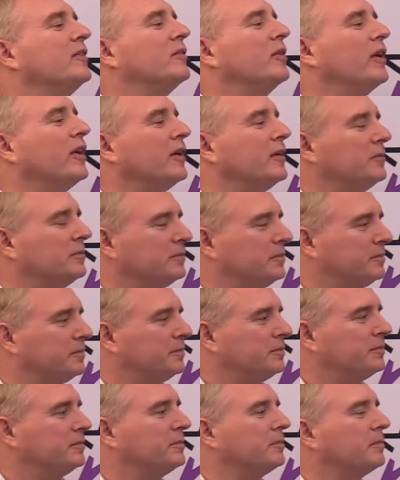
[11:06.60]

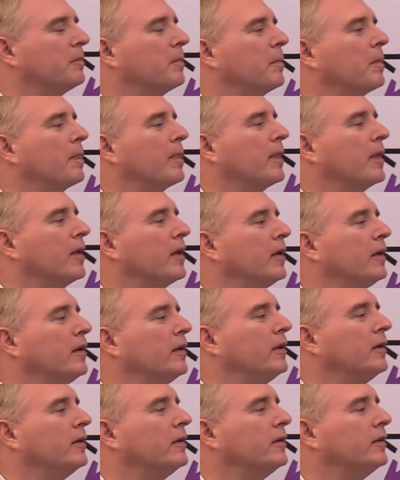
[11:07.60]

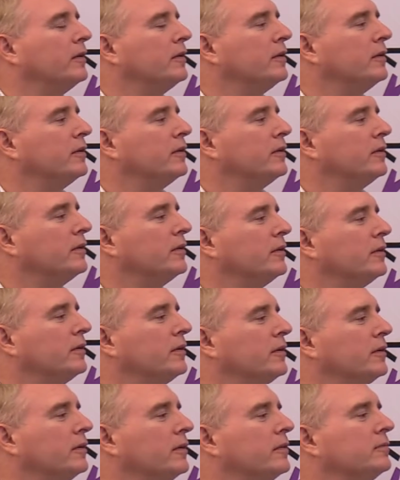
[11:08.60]

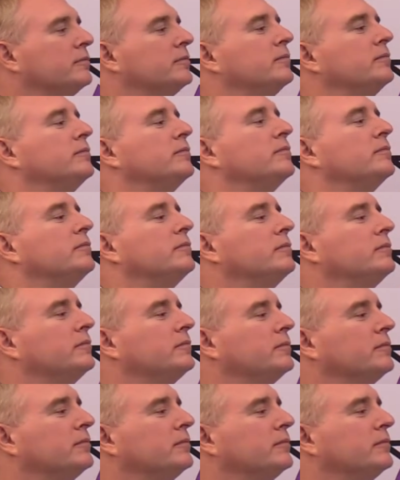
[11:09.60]

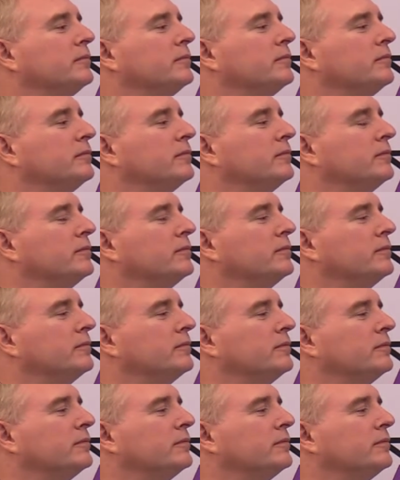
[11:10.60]

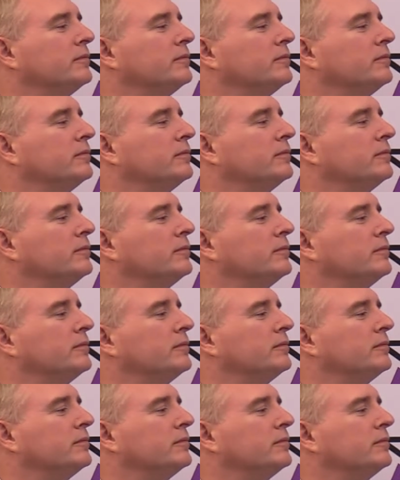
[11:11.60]

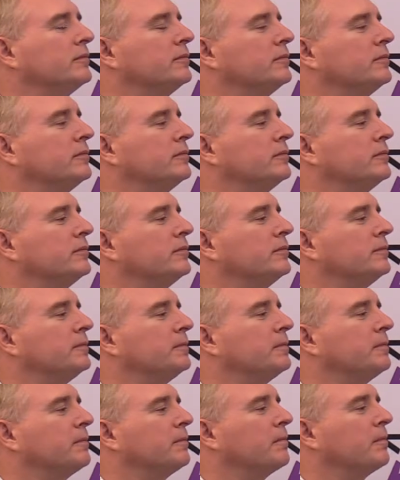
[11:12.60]

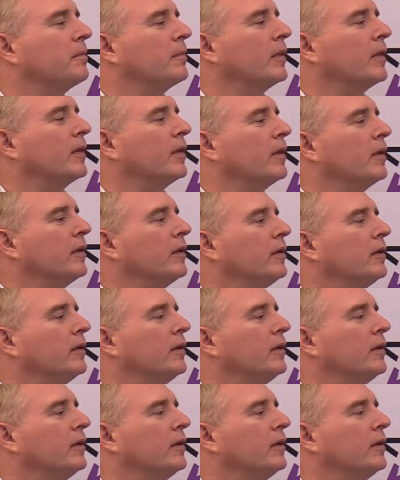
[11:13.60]
No words are spoken by the person on screen.